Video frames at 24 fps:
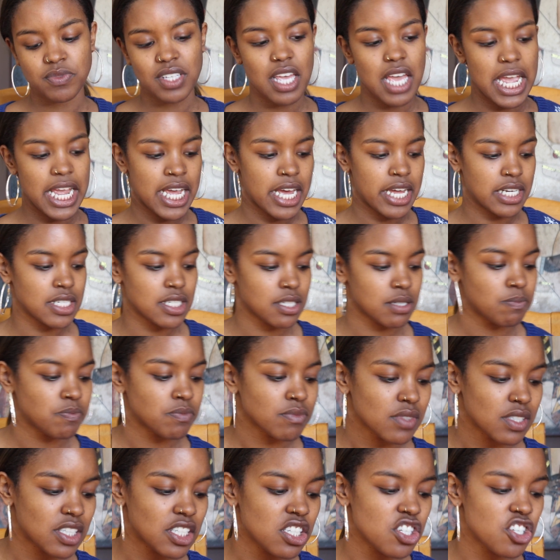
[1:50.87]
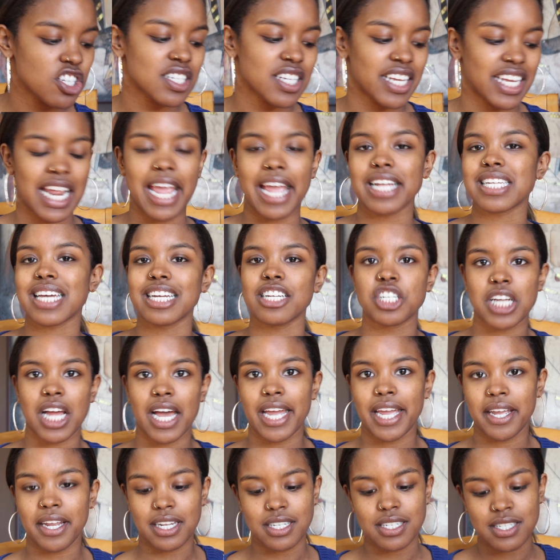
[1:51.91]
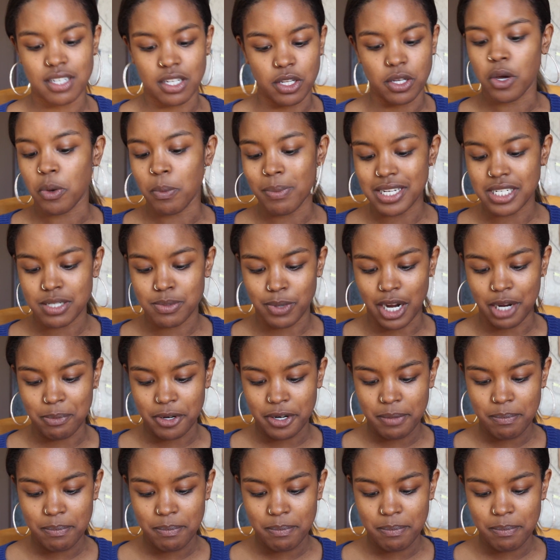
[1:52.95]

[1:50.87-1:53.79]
And this is just like an anti-shine silicone-based primer,